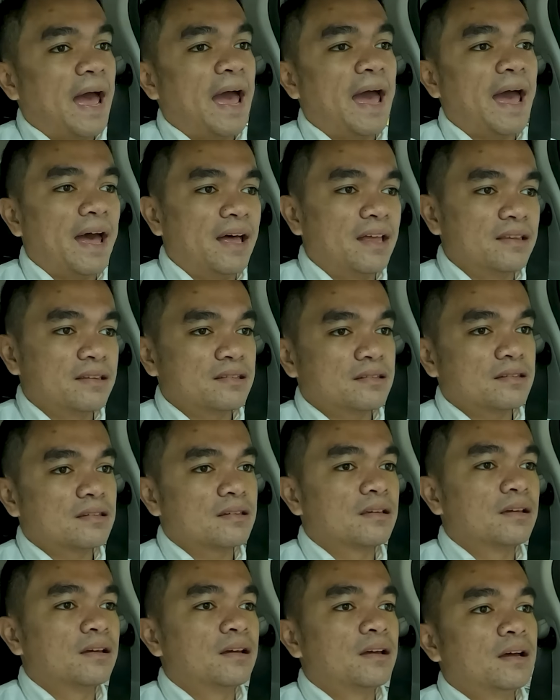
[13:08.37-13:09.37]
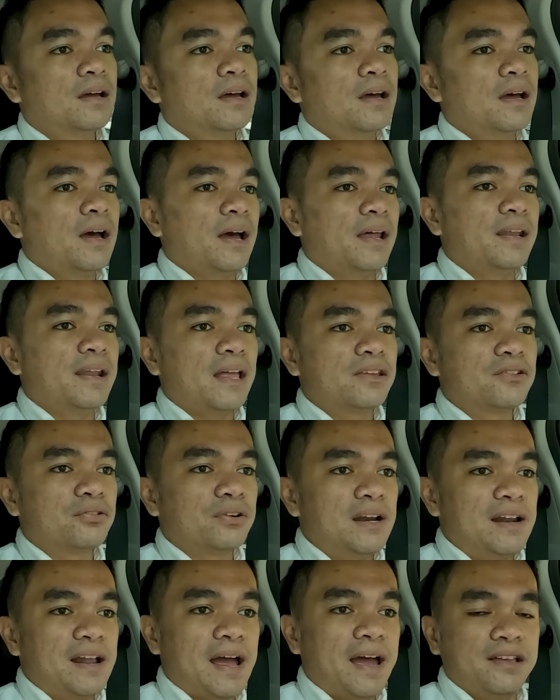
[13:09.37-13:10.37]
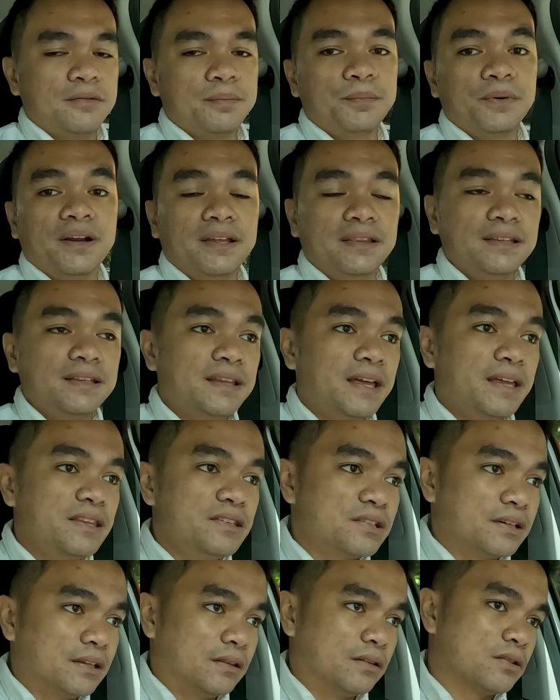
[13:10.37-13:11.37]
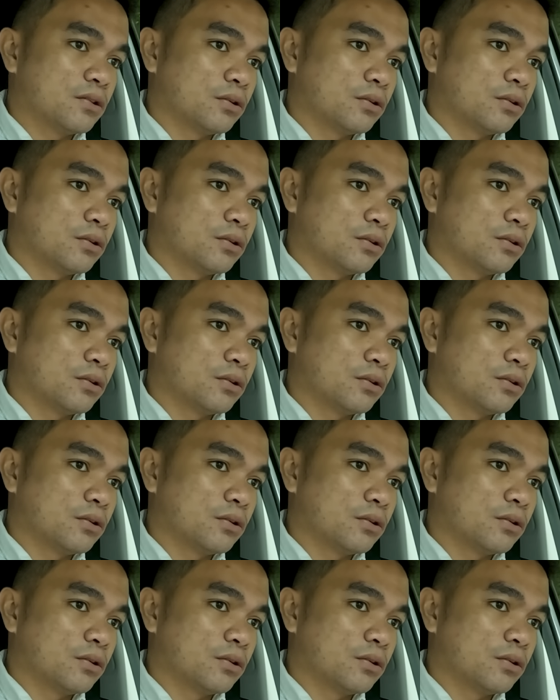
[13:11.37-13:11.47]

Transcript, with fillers: has a naturally aspirated engine.